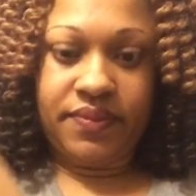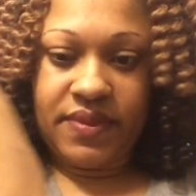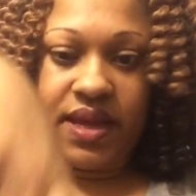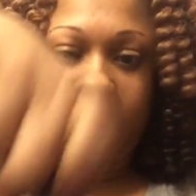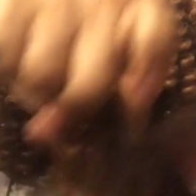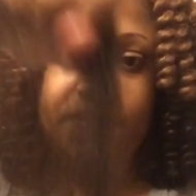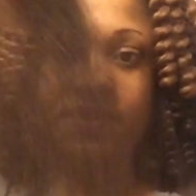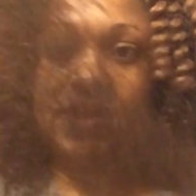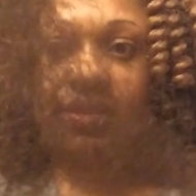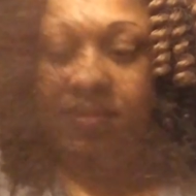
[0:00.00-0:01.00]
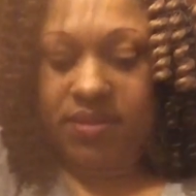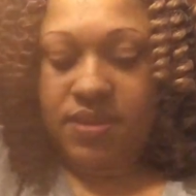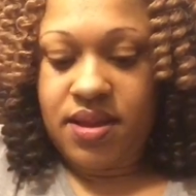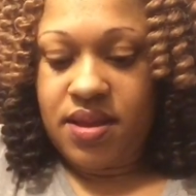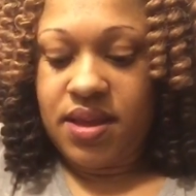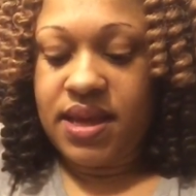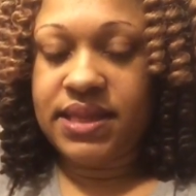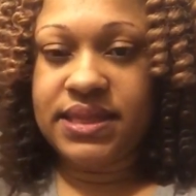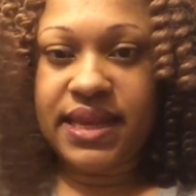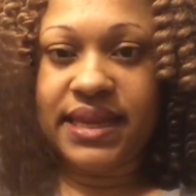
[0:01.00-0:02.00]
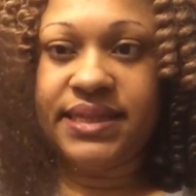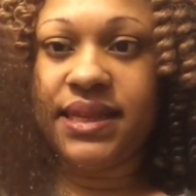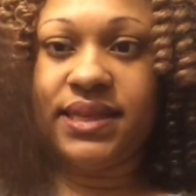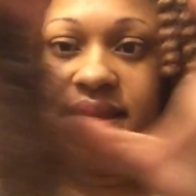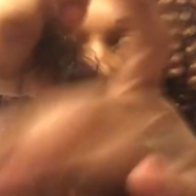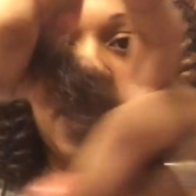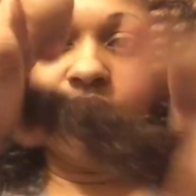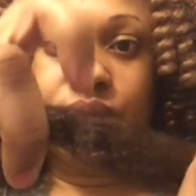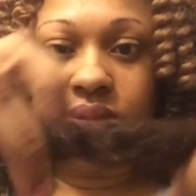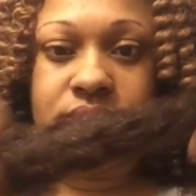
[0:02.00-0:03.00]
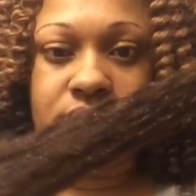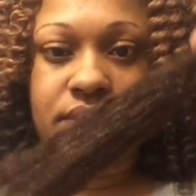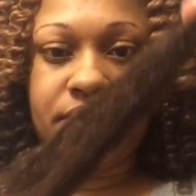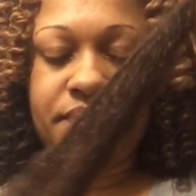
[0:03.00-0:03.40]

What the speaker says: Okay, so it's nice and detangled.